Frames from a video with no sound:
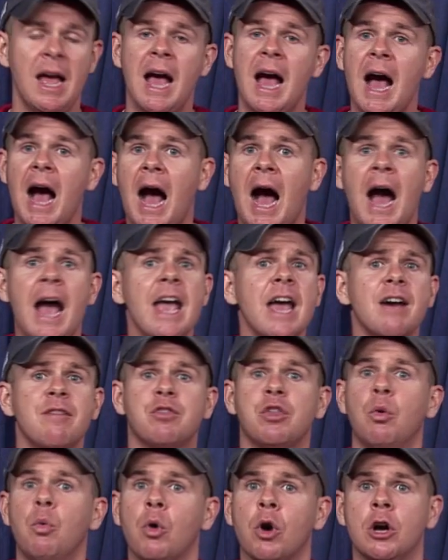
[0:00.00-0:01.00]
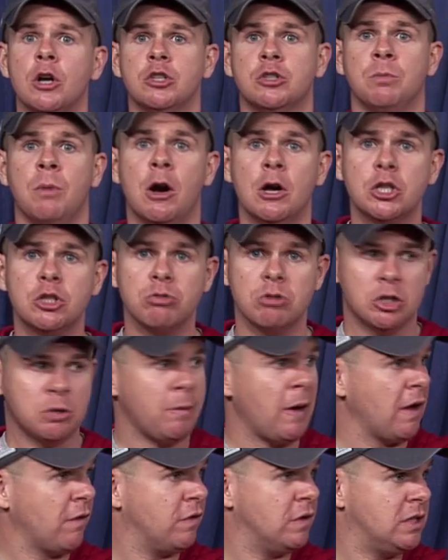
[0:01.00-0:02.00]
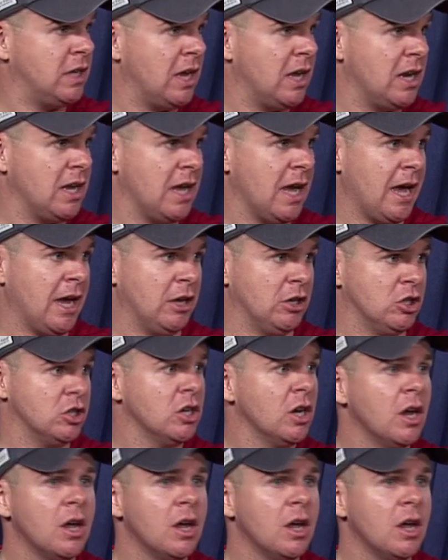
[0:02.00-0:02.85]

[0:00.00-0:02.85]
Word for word: Oh, really? I have the world's most respect for Danny Ainge.